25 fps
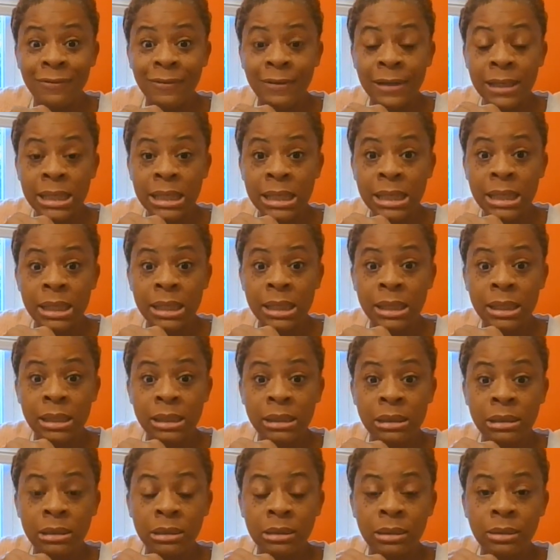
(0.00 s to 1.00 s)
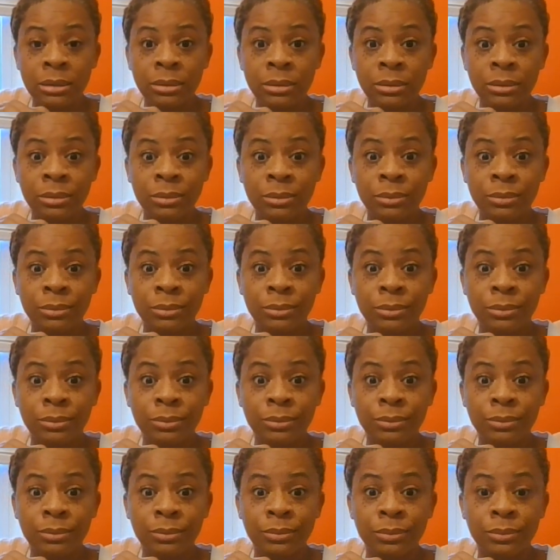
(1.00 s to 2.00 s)

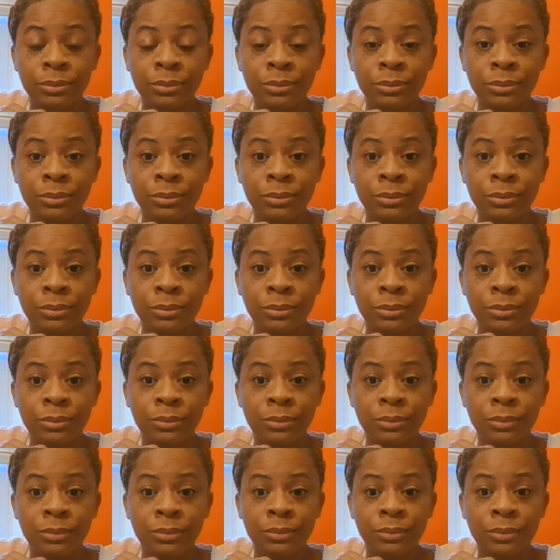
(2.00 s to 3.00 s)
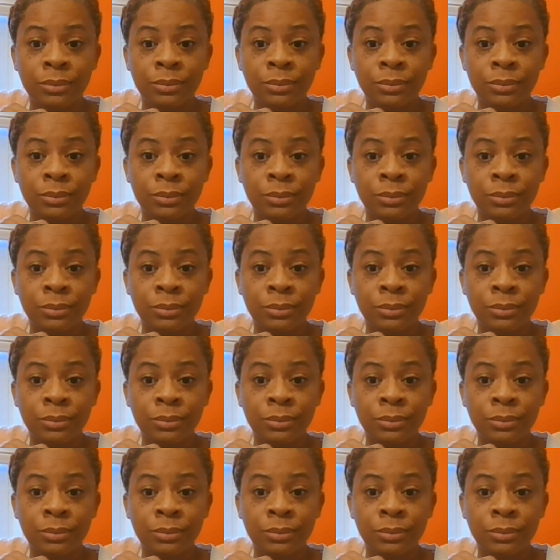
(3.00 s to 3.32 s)
(silence)